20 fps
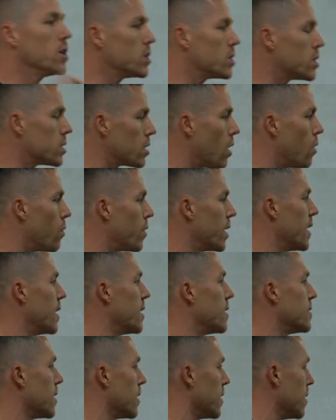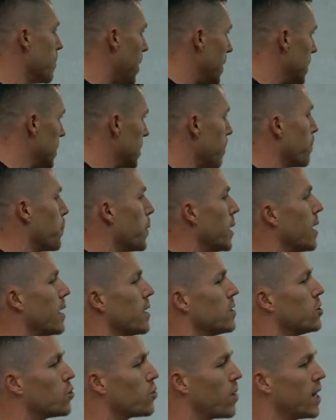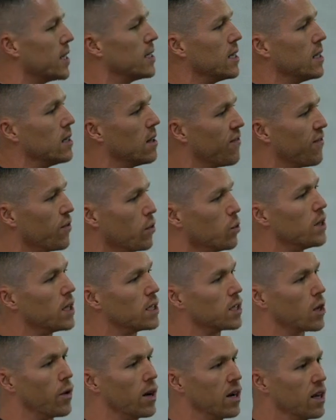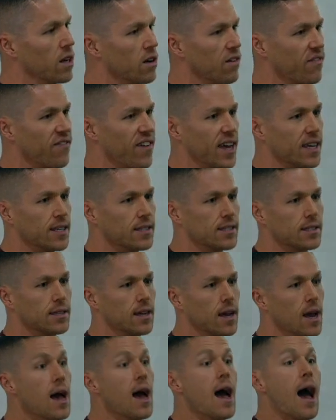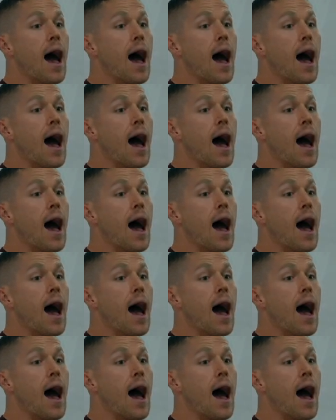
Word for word: so easily by simply addressing the food that's going in your face.